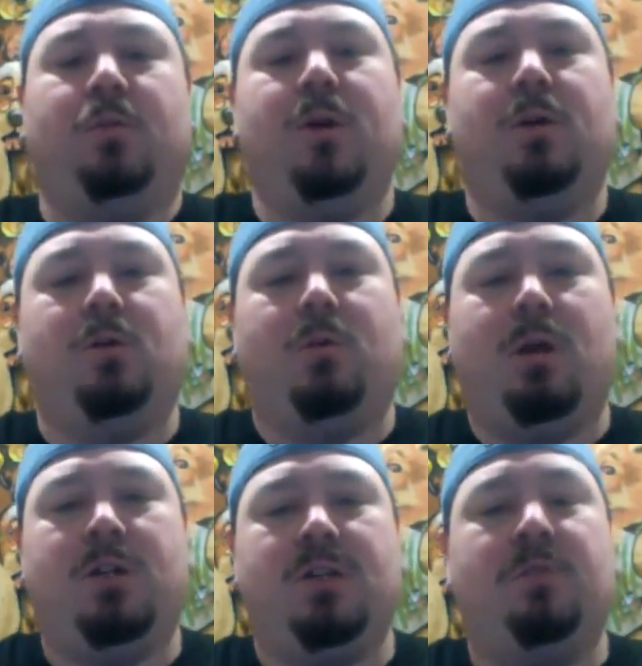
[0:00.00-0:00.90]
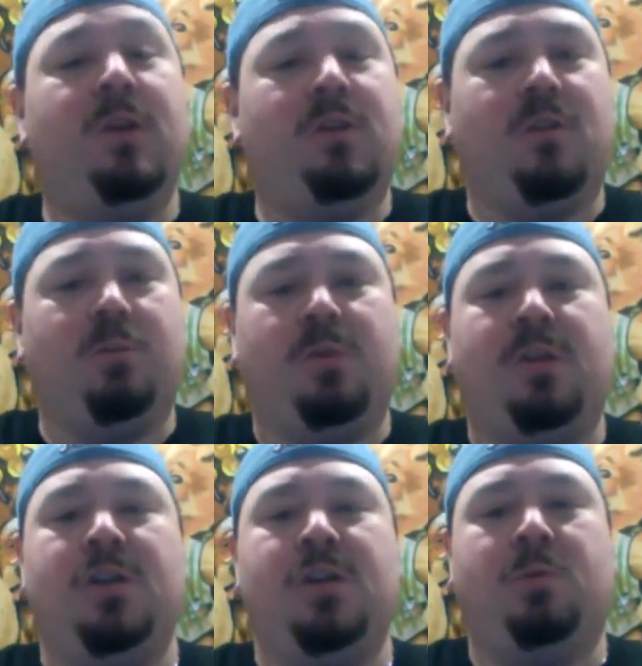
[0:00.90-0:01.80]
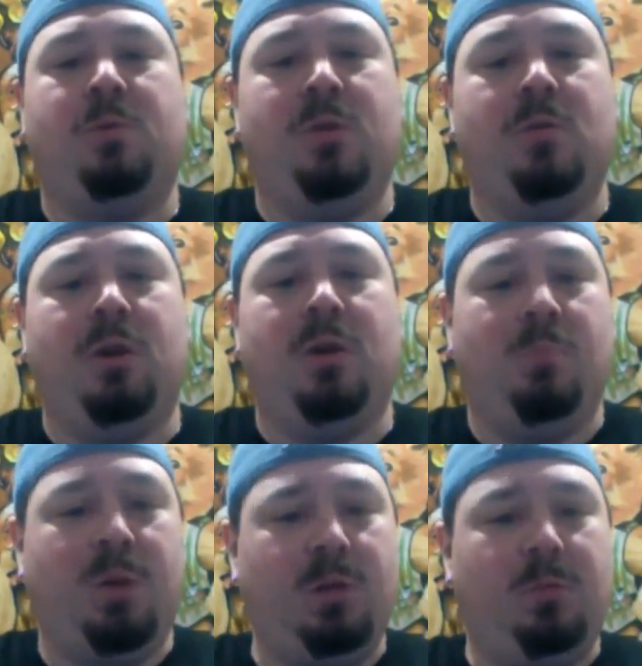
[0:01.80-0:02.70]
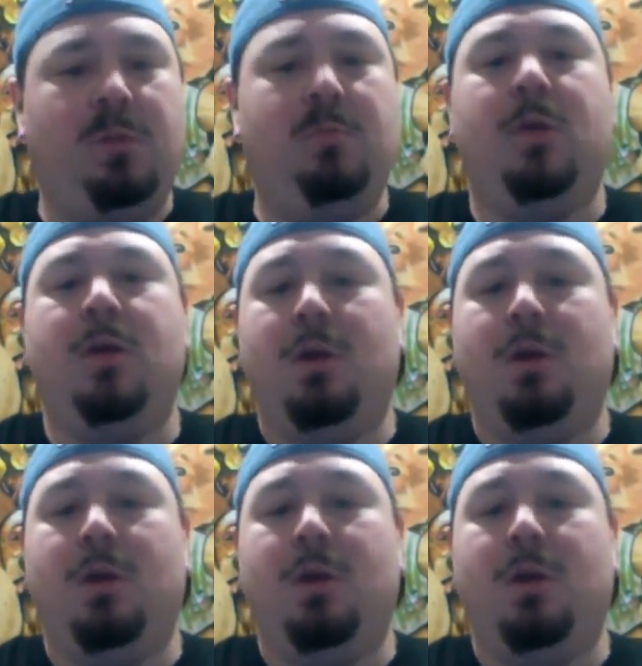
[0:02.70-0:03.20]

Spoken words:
round to watch the face-off percentage between Utica and Binghamton.